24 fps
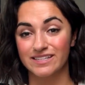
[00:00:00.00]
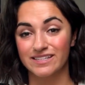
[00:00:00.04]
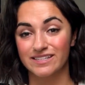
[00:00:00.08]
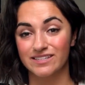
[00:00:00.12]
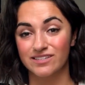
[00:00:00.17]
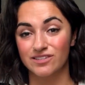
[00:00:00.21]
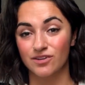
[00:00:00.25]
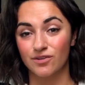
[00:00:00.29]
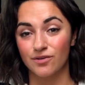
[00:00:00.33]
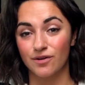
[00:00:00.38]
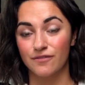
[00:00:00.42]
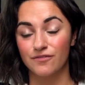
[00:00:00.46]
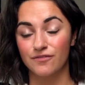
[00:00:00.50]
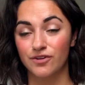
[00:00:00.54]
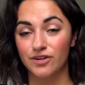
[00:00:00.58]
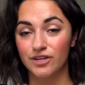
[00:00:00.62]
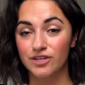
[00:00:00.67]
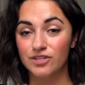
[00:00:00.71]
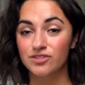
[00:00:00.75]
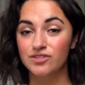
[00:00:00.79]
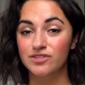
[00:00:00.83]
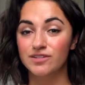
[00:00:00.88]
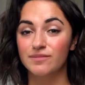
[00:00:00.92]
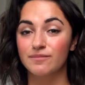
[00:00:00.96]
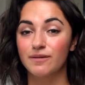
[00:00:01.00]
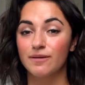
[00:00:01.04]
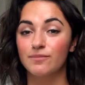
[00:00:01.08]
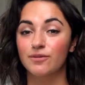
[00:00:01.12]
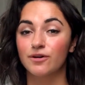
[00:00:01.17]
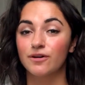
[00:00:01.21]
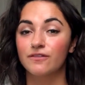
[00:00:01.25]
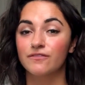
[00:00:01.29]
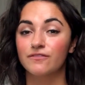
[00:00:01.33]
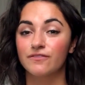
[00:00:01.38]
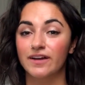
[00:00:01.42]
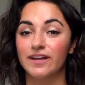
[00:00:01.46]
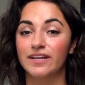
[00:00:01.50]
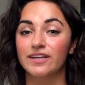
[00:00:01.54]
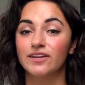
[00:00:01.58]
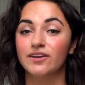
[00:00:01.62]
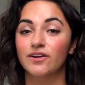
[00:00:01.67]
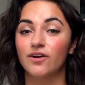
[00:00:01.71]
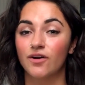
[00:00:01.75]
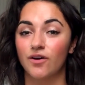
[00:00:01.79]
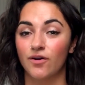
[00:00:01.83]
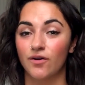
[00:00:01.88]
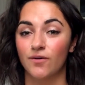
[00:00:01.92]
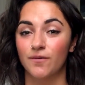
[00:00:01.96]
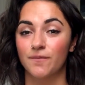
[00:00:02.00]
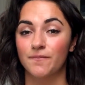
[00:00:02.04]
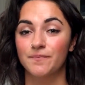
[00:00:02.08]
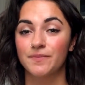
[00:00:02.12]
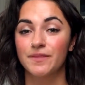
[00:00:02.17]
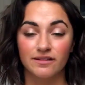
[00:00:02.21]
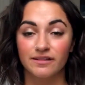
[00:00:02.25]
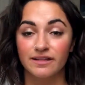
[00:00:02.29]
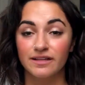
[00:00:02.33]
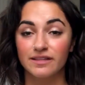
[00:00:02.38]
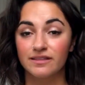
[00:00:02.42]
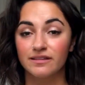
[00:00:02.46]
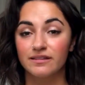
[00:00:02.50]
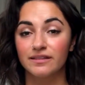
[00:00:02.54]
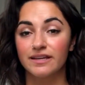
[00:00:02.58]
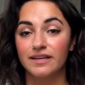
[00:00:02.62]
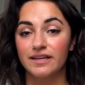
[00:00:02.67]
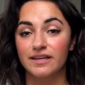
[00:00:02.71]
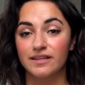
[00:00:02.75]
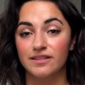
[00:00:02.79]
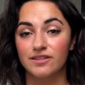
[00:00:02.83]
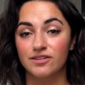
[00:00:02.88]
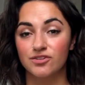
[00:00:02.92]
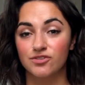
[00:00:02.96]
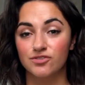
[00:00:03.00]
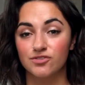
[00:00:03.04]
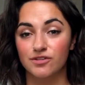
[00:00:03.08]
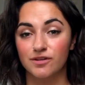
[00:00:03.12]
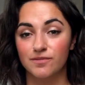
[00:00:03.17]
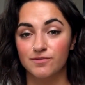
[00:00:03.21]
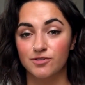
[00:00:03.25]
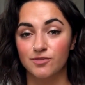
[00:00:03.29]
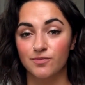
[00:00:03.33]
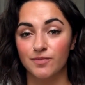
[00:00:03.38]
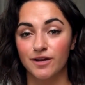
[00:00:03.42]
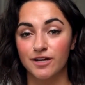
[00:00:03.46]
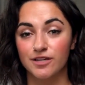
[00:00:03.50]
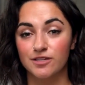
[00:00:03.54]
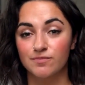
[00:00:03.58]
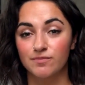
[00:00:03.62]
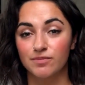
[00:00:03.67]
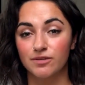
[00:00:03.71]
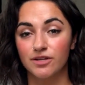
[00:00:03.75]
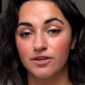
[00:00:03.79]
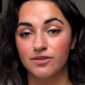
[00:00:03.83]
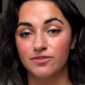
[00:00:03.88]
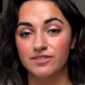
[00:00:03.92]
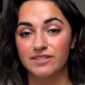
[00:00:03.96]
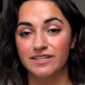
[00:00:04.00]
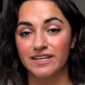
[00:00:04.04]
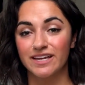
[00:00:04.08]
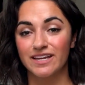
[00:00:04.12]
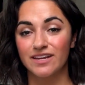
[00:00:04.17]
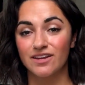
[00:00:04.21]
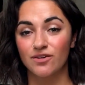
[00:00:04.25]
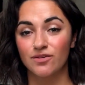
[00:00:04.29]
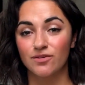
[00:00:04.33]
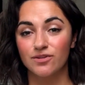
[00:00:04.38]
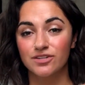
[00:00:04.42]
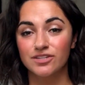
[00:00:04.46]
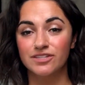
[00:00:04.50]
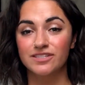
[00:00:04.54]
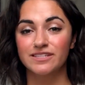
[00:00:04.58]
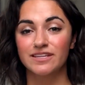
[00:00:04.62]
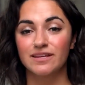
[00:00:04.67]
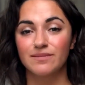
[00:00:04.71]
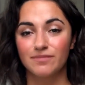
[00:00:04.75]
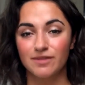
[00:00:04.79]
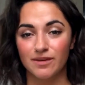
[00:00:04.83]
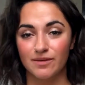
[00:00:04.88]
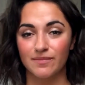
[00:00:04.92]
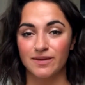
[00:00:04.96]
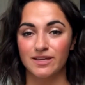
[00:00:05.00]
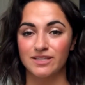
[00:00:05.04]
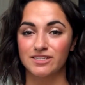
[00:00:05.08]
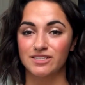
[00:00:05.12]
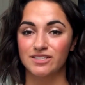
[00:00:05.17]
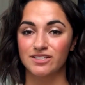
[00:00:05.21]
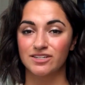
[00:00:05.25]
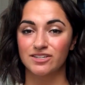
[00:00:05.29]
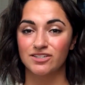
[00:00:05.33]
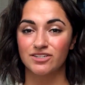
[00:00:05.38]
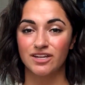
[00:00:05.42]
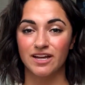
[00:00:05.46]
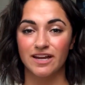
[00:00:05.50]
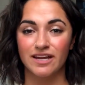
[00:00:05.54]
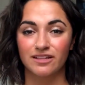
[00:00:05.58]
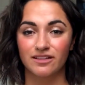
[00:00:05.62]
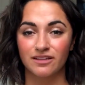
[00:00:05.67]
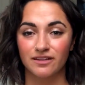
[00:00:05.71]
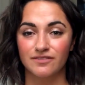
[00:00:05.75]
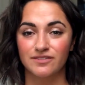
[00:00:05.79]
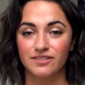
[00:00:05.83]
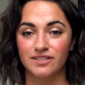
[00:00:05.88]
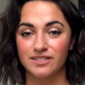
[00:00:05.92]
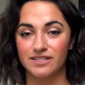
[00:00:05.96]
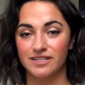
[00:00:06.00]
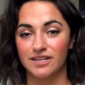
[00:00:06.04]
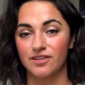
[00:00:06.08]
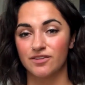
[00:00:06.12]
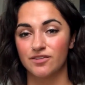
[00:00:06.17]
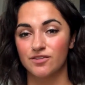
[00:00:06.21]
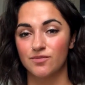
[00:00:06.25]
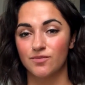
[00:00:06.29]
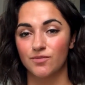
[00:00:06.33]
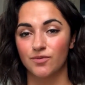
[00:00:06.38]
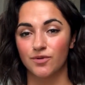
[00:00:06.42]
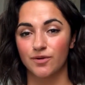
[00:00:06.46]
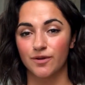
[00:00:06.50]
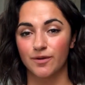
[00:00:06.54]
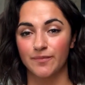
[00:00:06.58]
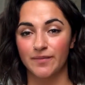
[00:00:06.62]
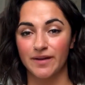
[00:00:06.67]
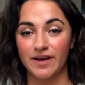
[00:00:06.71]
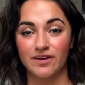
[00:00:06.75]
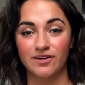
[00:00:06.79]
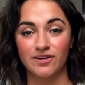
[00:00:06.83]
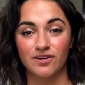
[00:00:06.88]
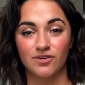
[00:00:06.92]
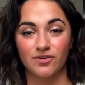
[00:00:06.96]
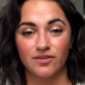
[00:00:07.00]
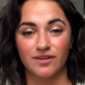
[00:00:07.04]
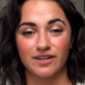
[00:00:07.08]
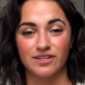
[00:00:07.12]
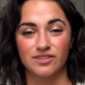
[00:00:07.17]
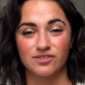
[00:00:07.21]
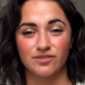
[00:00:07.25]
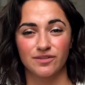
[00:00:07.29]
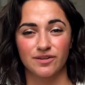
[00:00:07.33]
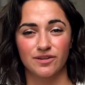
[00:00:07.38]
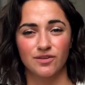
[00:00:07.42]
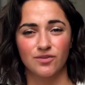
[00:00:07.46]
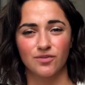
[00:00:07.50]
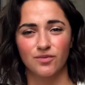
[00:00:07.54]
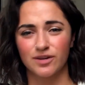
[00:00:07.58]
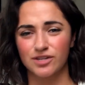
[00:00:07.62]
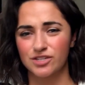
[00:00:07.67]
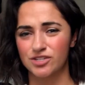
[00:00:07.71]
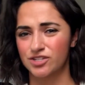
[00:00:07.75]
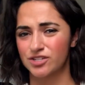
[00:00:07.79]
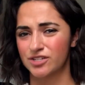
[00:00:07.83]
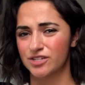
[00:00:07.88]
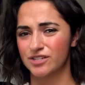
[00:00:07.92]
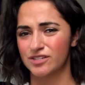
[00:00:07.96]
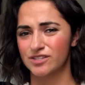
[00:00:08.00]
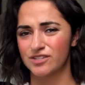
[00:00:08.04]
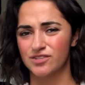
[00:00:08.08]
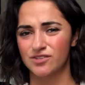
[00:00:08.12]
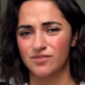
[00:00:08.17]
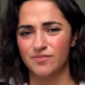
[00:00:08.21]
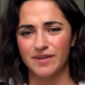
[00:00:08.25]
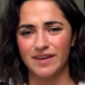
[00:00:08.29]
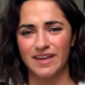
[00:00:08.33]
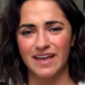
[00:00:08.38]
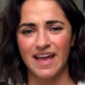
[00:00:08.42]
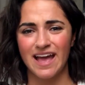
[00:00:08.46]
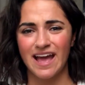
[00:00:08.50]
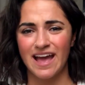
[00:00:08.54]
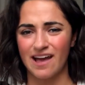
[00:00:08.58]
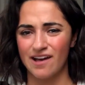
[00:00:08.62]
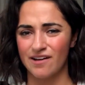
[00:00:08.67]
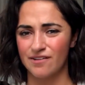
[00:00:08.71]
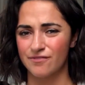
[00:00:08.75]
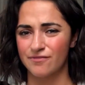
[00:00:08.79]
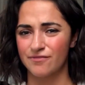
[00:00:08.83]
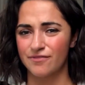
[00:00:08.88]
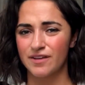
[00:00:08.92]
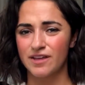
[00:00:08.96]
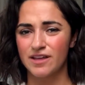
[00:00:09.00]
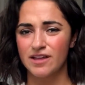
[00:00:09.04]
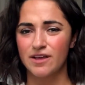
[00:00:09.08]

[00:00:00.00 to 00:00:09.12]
So you're interested in my book, Finding Home, click the link in the description box below to get it or just send me a message. I'd love to tell you more about it or answer any questions you may have.